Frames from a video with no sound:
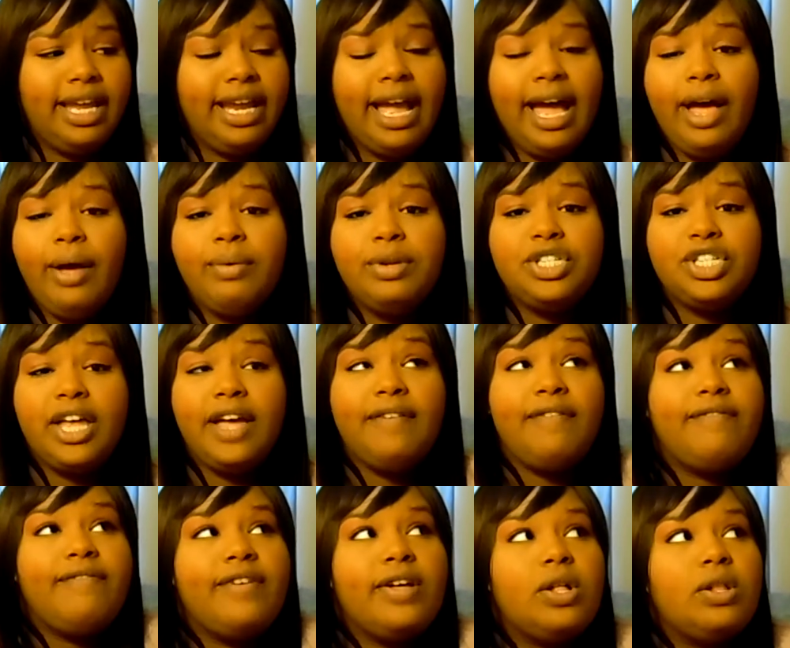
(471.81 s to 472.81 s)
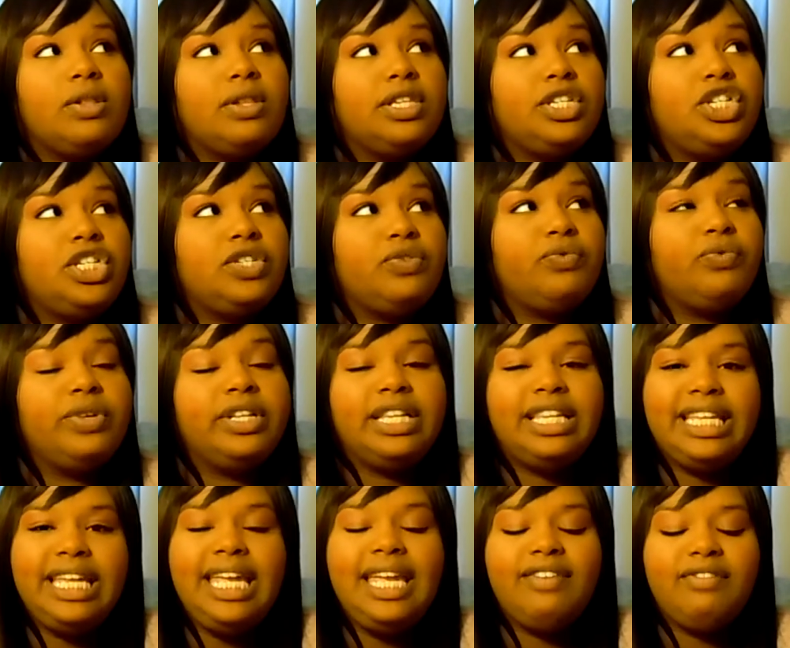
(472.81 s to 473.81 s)
I felt just
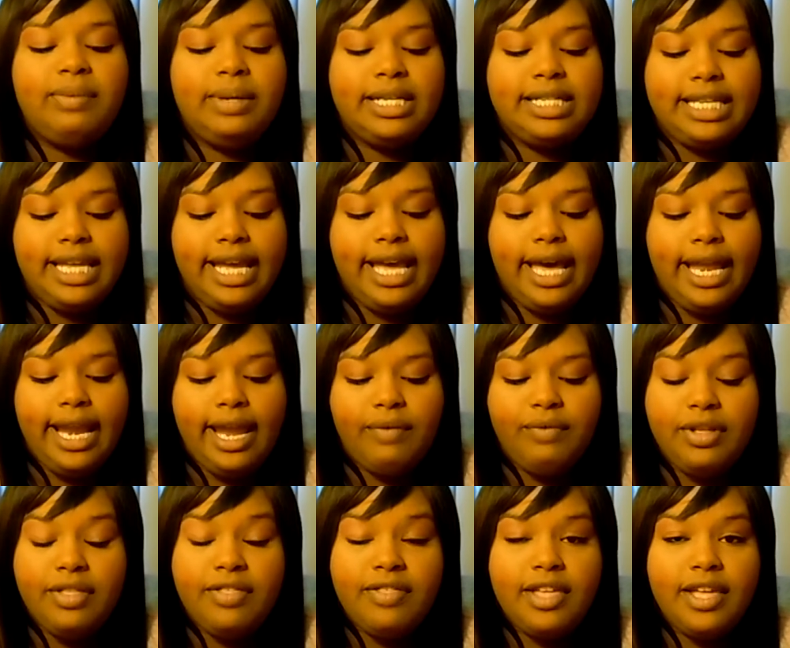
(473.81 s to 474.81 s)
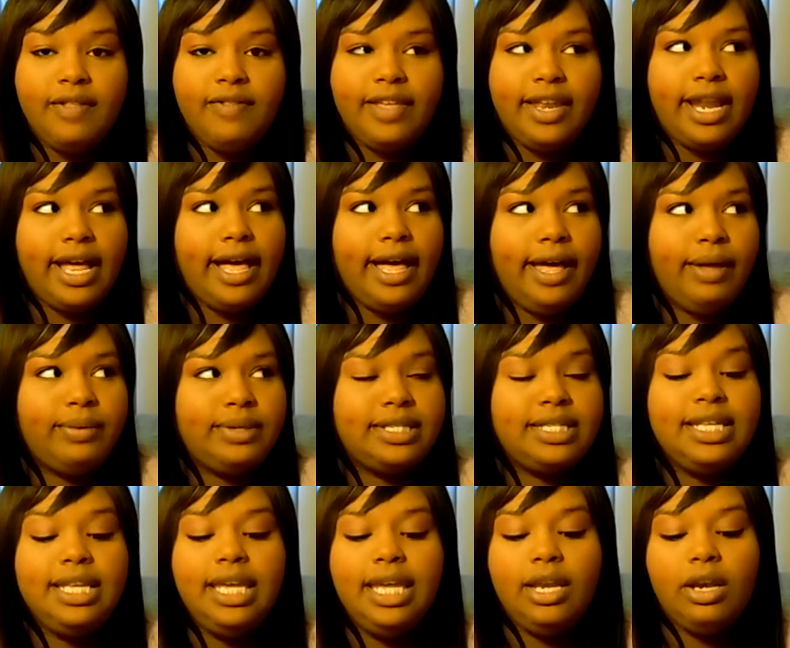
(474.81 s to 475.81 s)
relieved because I got everything that I
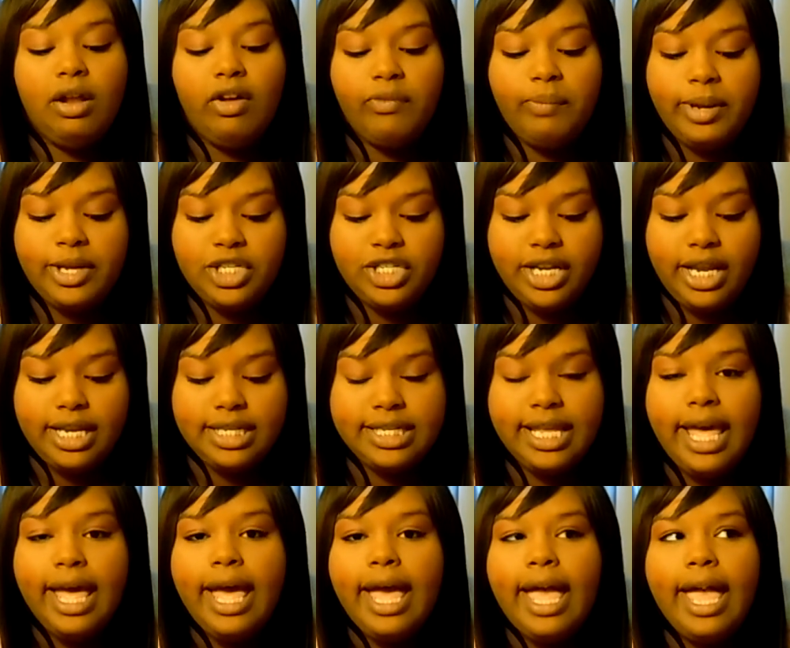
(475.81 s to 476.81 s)
was thinking off my chest.